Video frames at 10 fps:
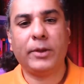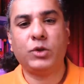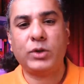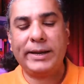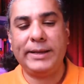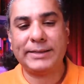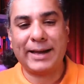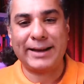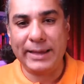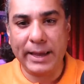The Chinese
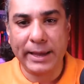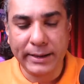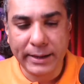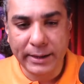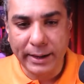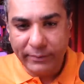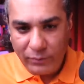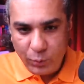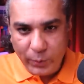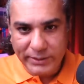are gaining
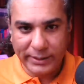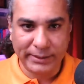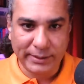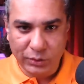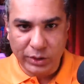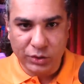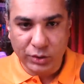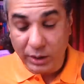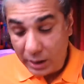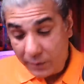influence in this
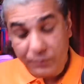region.